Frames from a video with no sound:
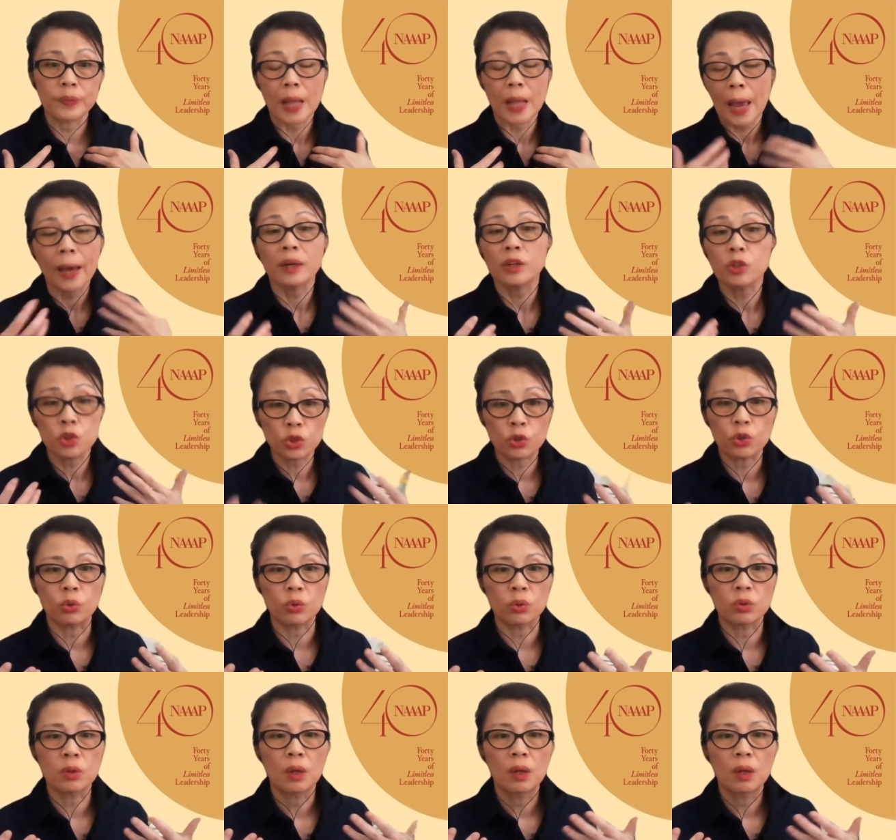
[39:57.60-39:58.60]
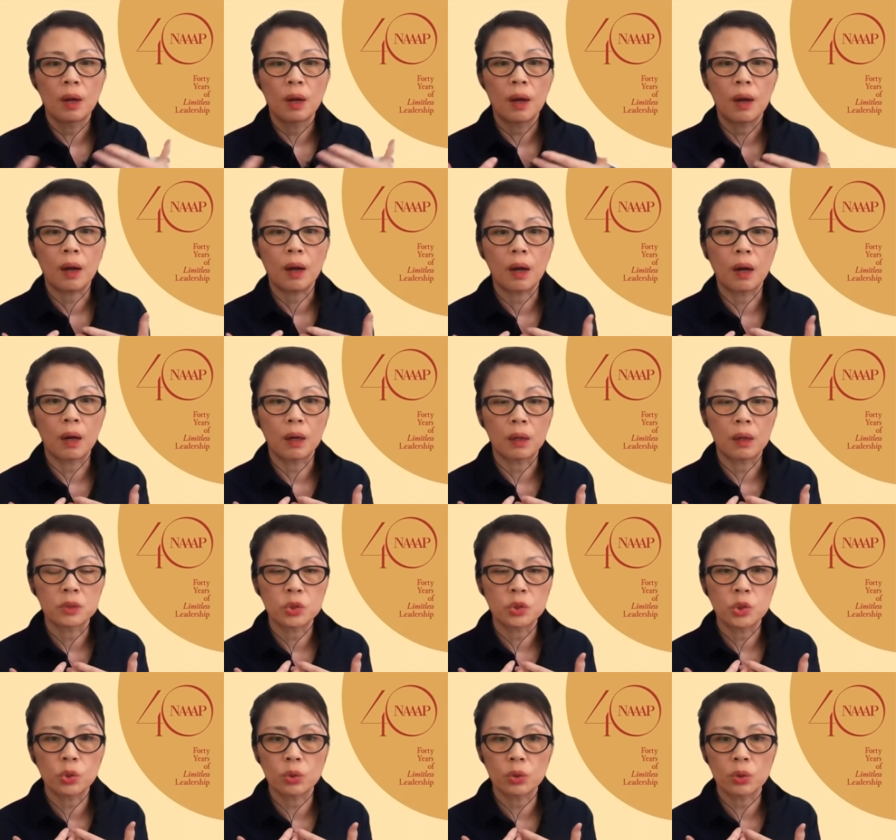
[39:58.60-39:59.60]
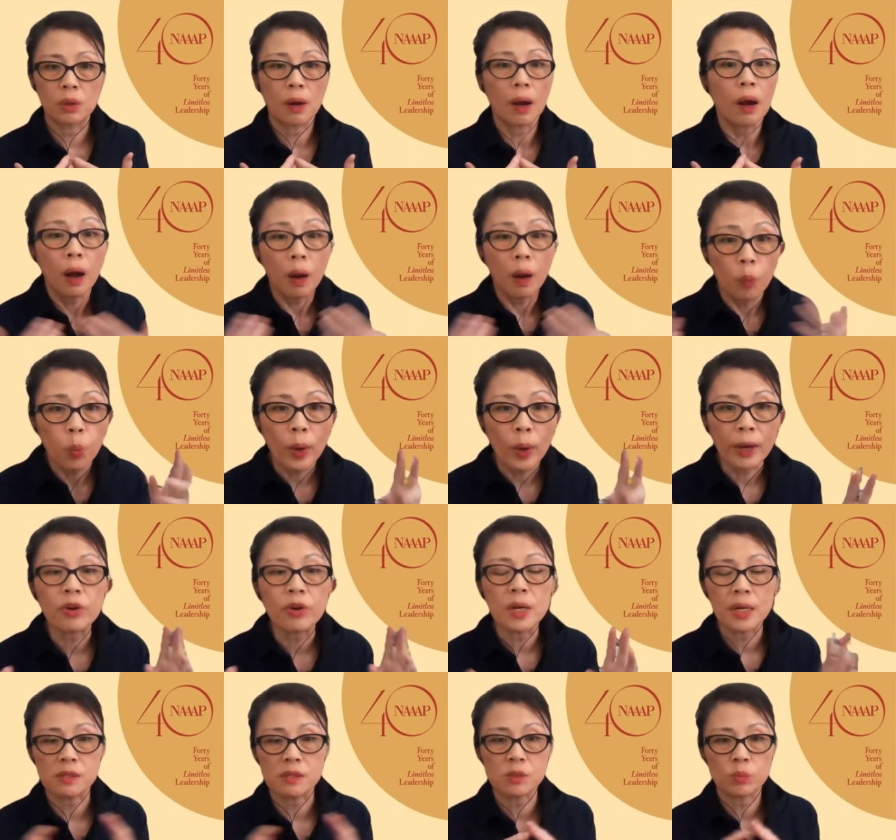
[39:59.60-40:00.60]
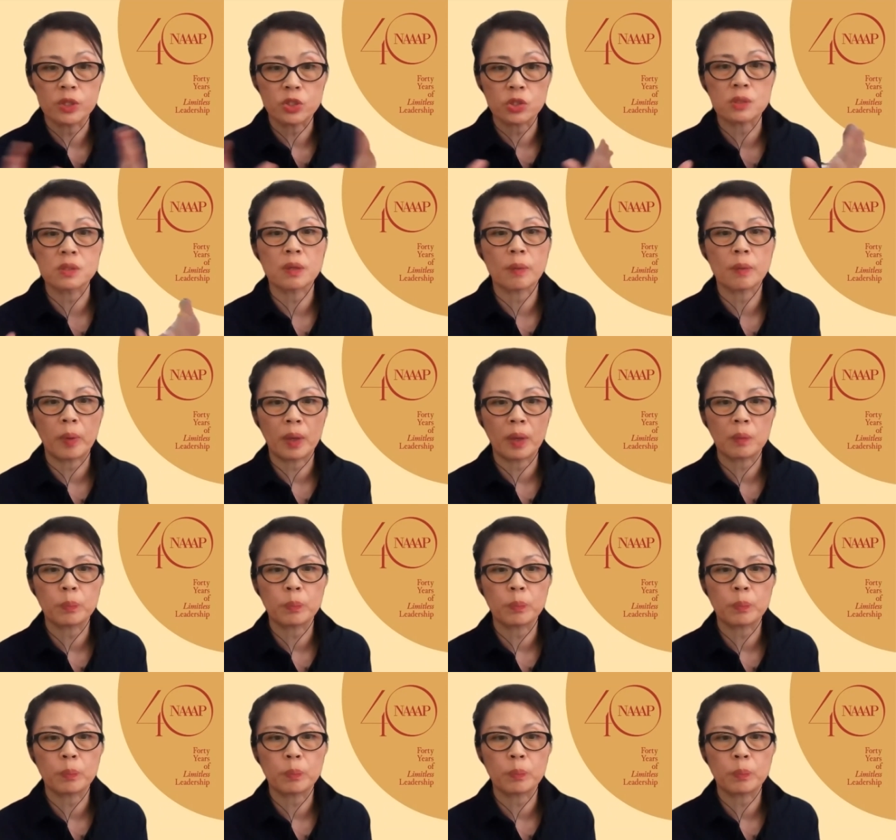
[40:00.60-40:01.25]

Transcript: attitude, your awareness, which is a big